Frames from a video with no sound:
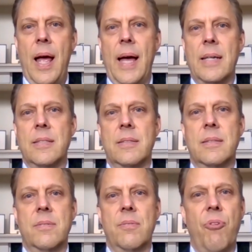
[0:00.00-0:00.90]

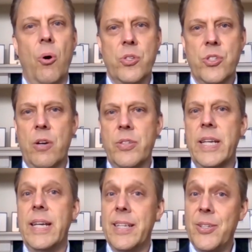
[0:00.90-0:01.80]
As folks start to
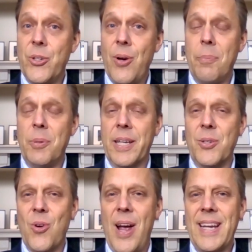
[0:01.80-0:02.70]
get into your
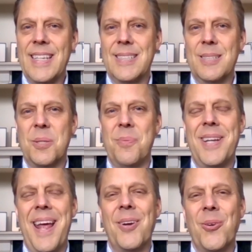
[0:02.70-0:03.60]
applicant tracking system
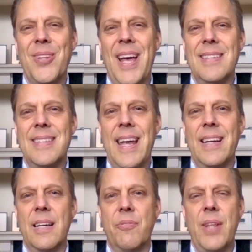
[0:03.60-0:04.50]
and enter that
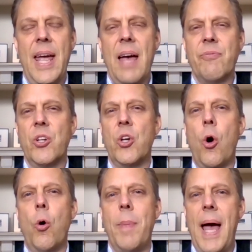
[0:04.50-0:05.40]
data, if they have to
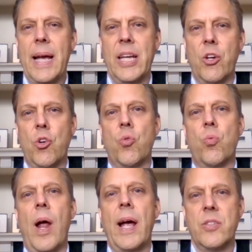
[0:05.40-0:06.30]
go back and
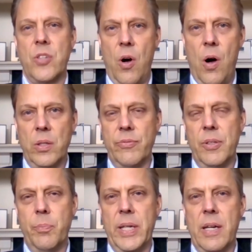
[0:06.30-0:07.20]
correct all of
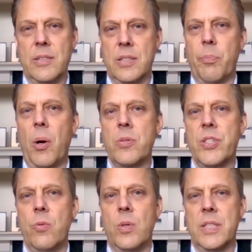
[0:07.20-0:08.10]
it because the
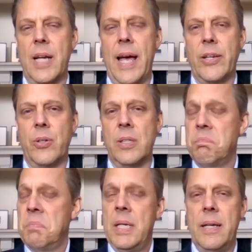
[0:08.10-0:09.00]
parsing wasn't accurate,
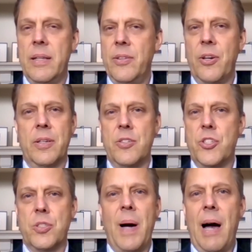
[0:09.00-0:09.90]
they're going to
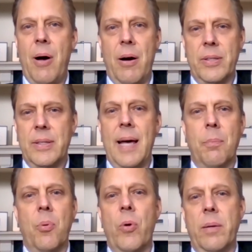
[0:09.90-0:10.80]
just bow out at
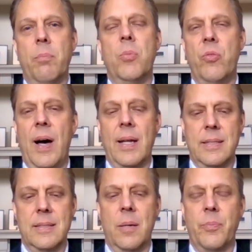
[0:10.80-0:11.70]
that point and move on
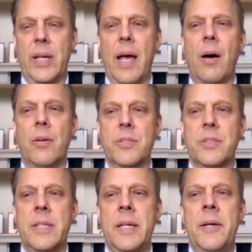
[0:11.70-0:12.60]
to something else.